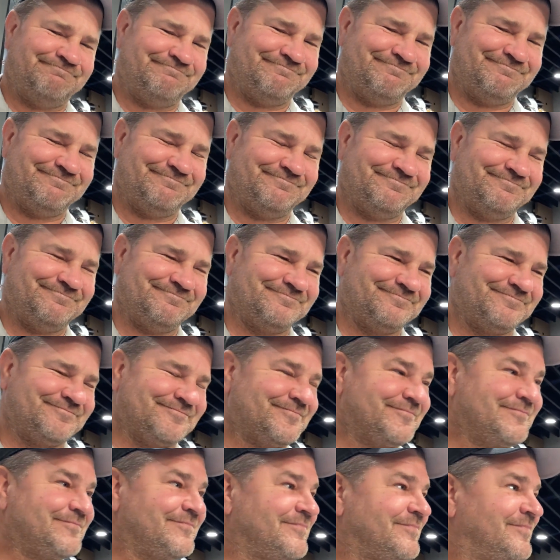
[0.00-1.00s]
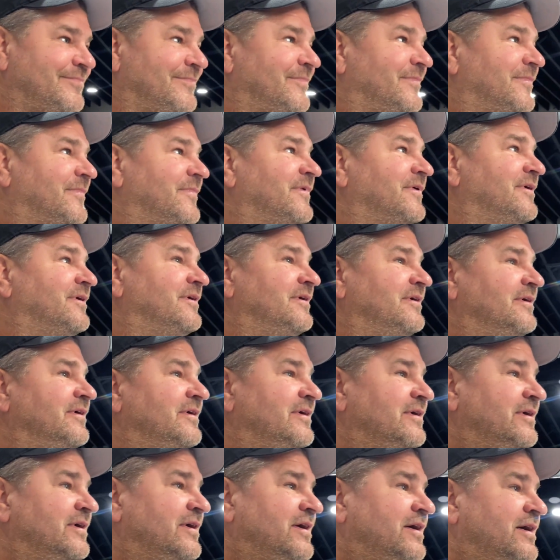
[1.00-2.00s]

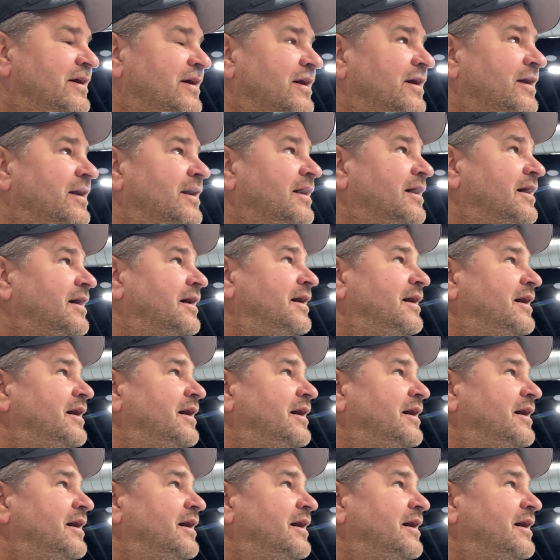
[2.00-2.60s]
Nothing is said.